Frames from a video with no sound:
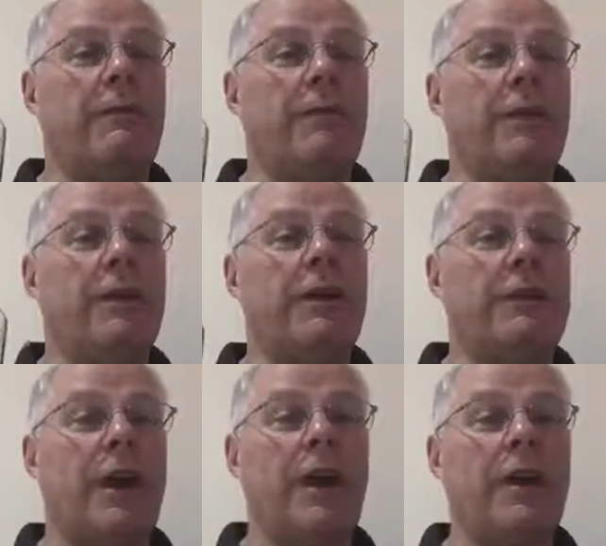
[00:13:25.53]
VE
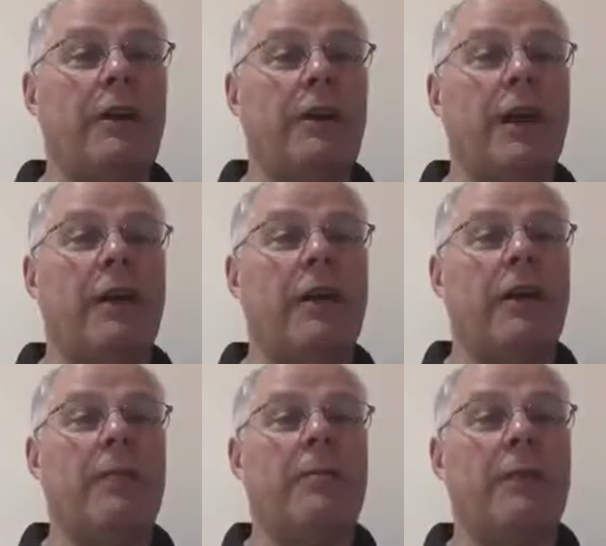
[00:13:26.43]
Day,
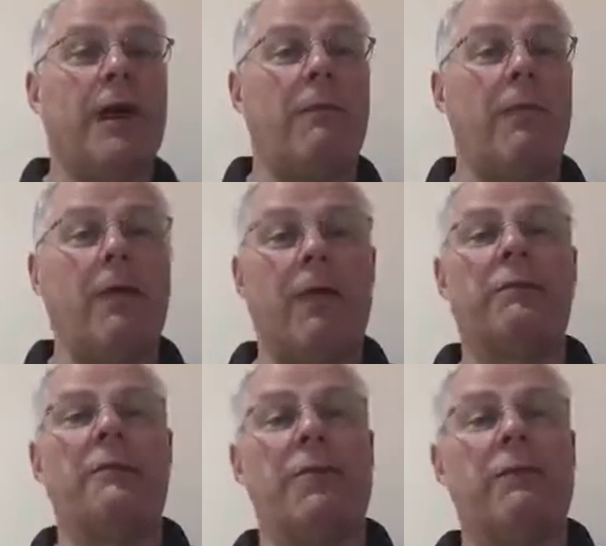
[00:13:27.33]

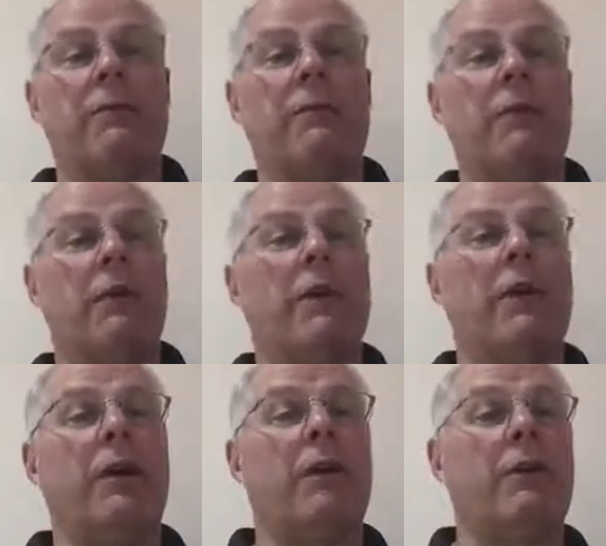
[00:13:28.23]
loads of people
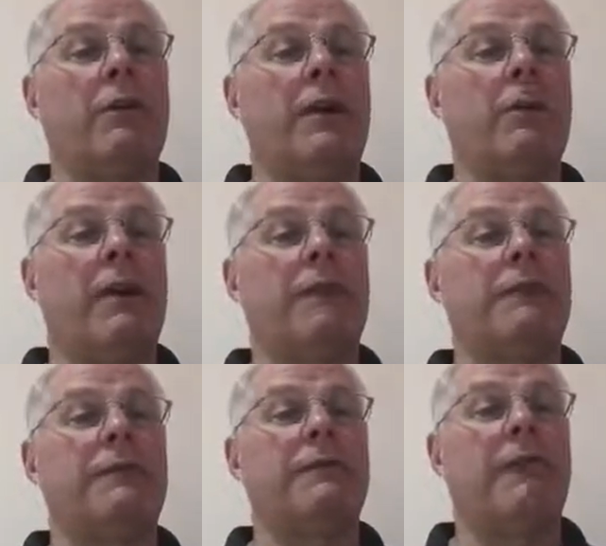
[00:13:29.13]
got their
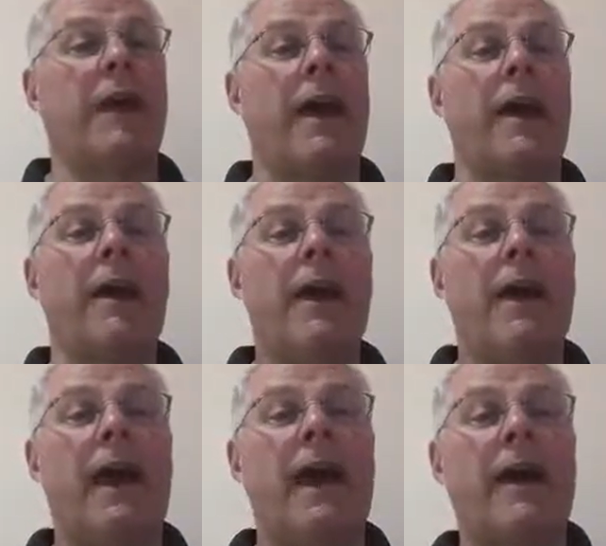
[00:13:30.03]
beers in for that.
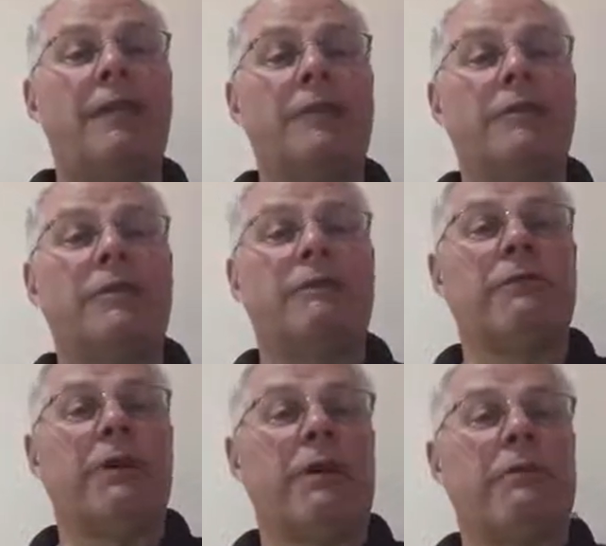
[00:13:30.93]
And it was
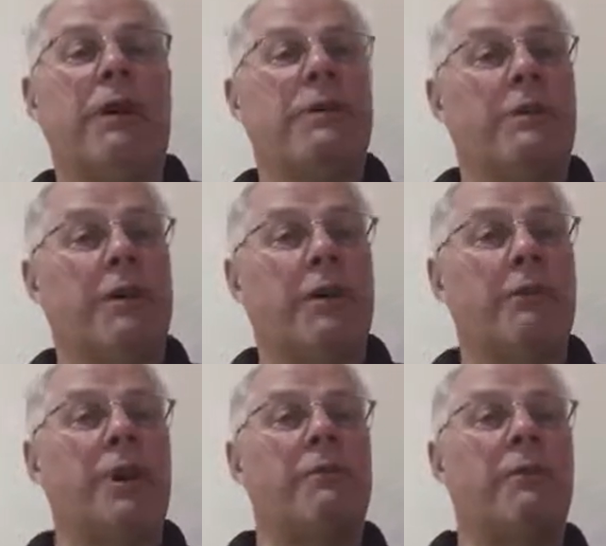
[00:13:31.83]
really great to go
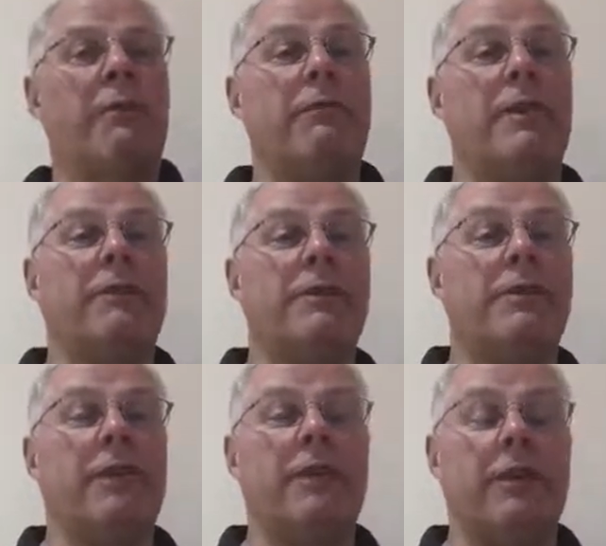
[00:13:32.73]
around Billericay in
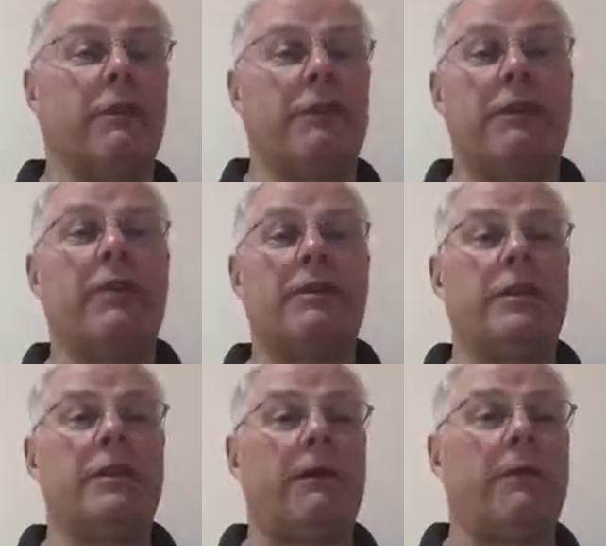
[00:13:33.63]
particular. Billericay
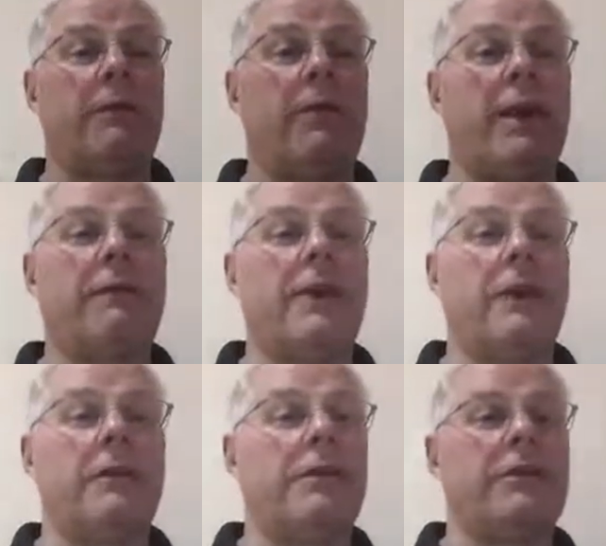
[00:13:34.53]
did everyone proud. They
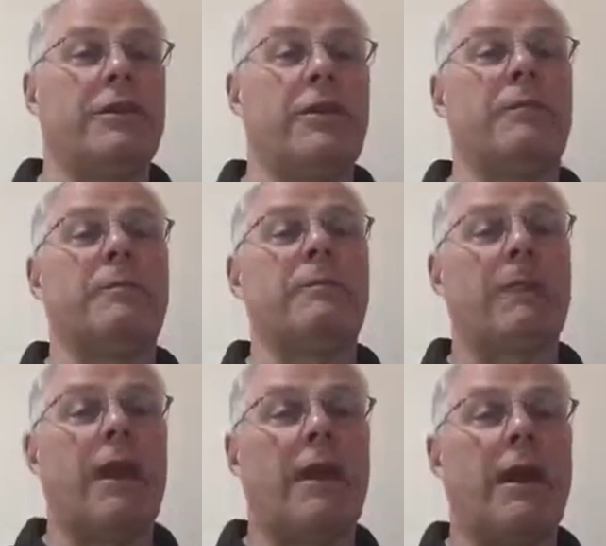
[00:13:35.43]
had these,
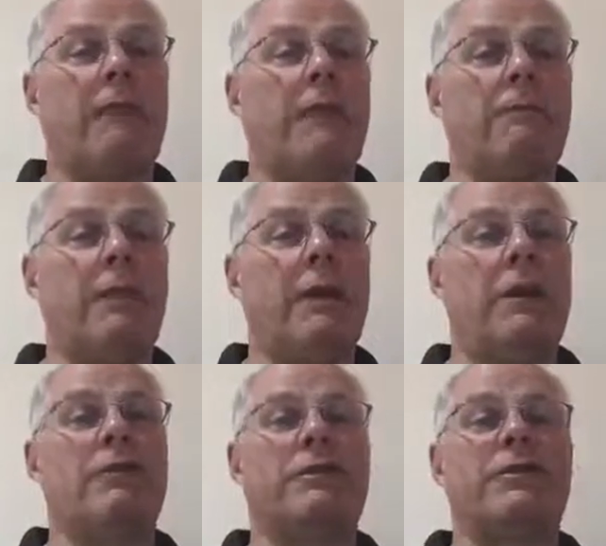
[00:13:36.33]

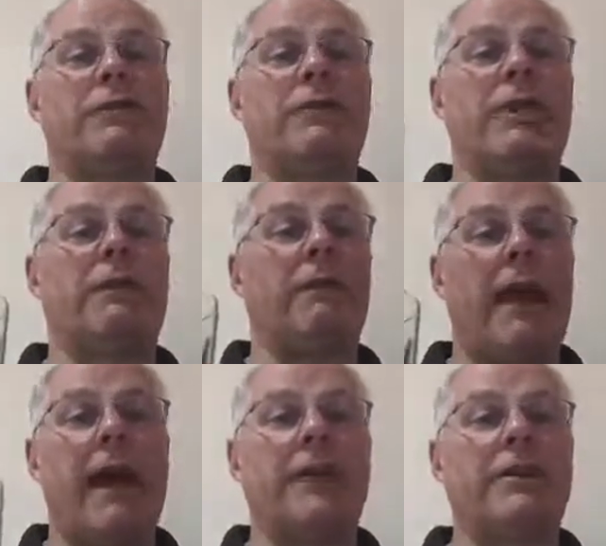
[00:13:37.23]
loads of the streets had
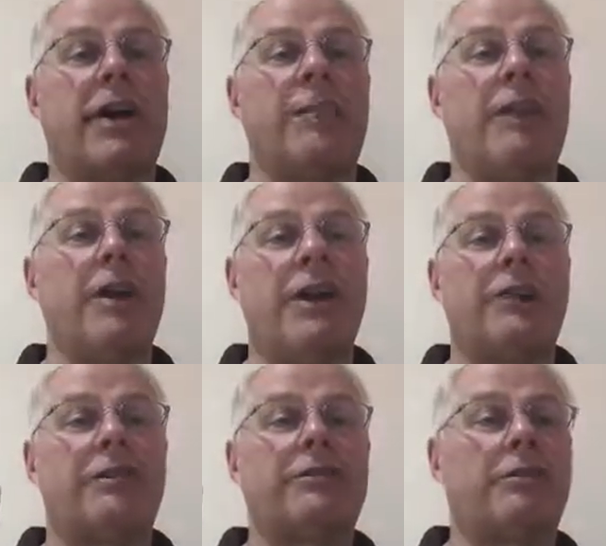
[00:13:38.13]
flags up,
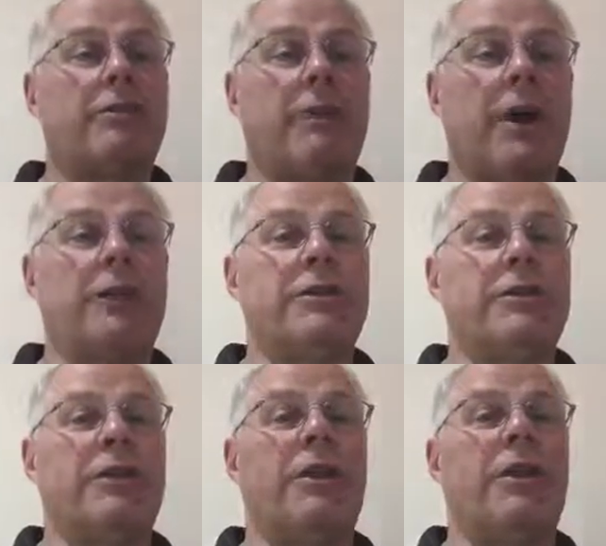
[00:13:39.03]
street
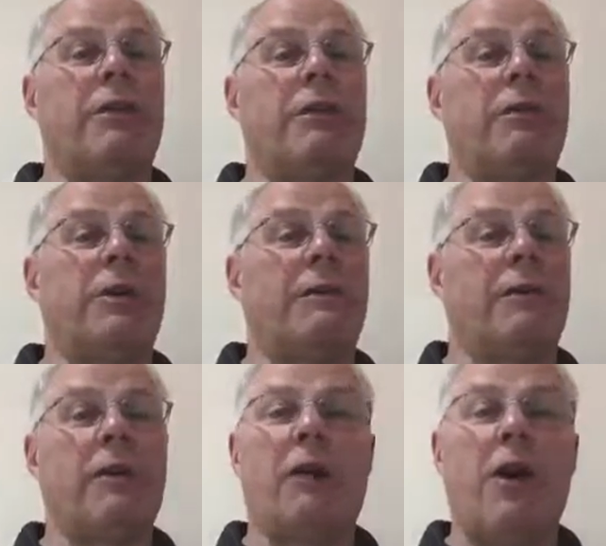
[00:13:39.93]
parties going on in their
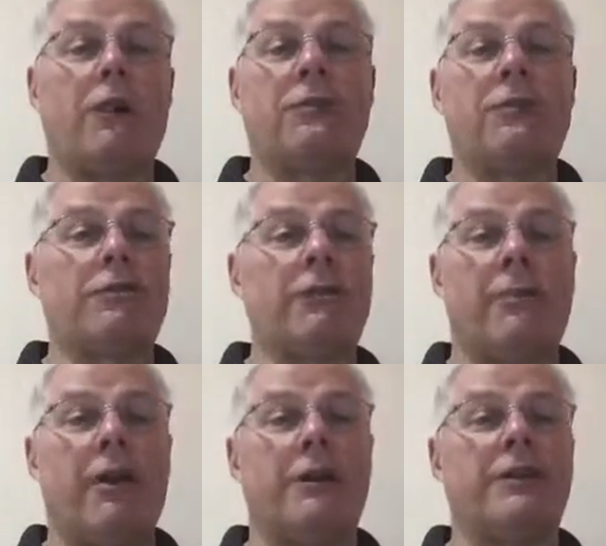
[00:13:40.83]
front garden, street
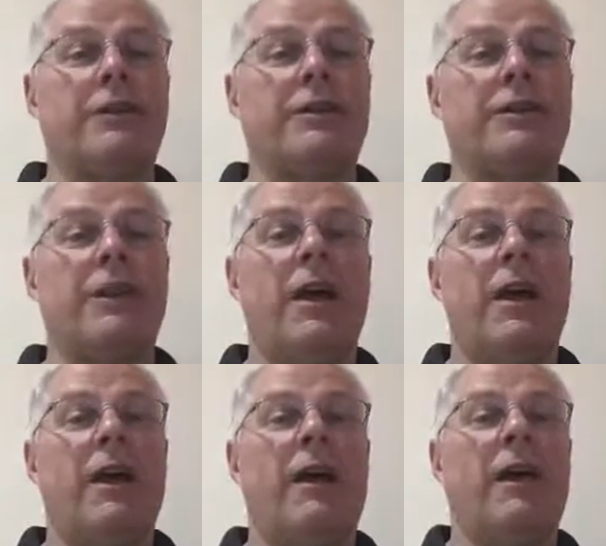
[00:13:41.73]
parties
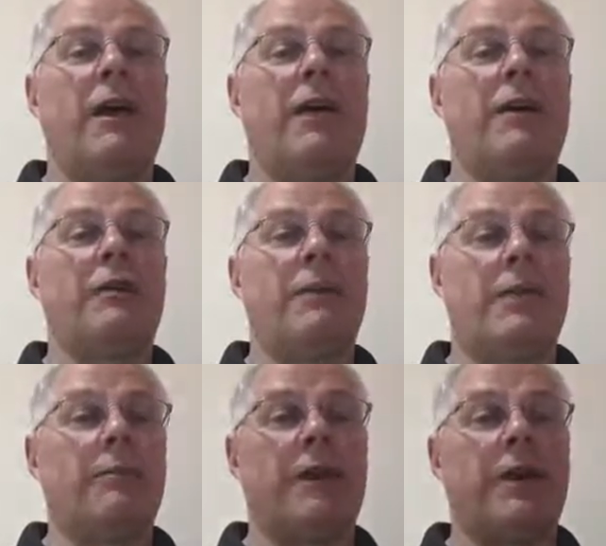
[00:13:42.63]

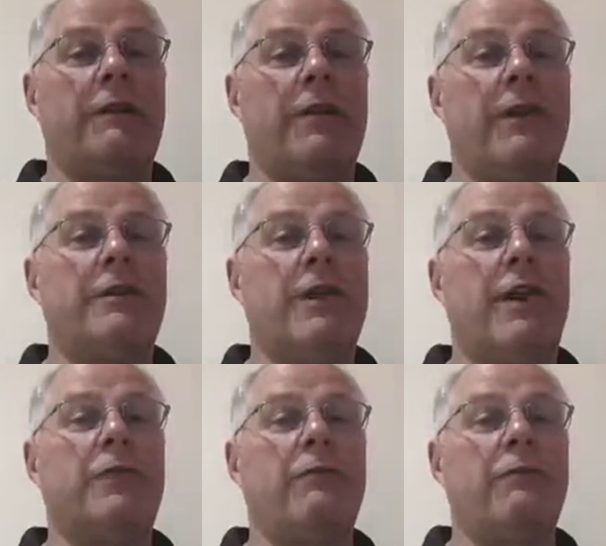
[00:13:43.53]
celebrating VE
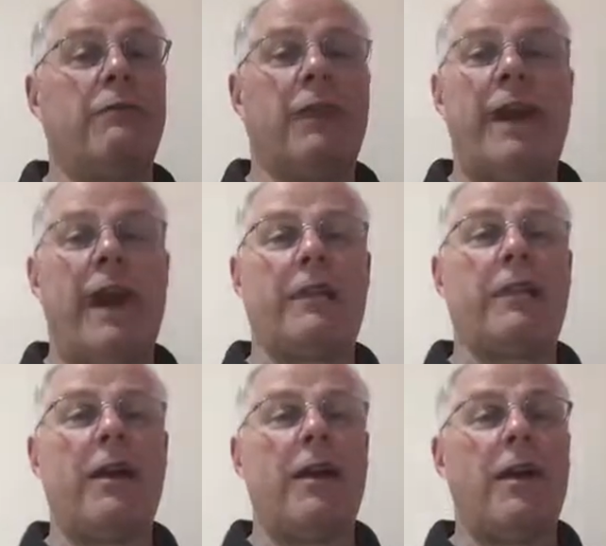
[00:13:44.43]
Day. And we really had
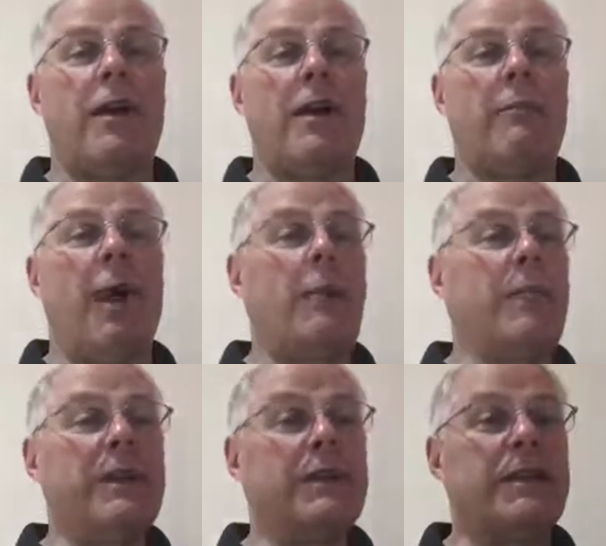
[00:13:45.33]
our
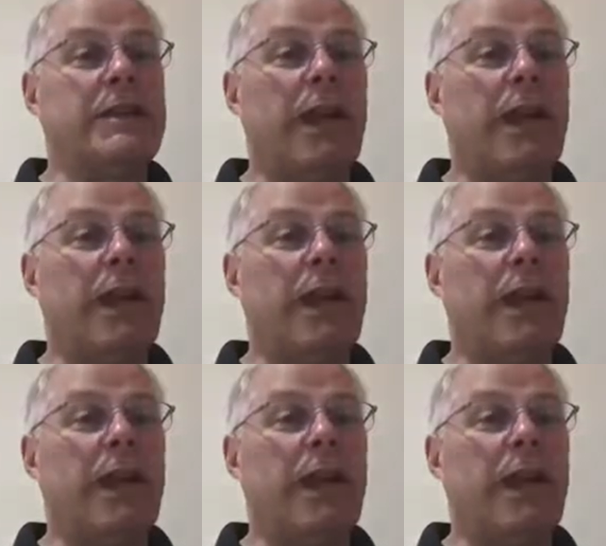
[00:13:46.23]
busiest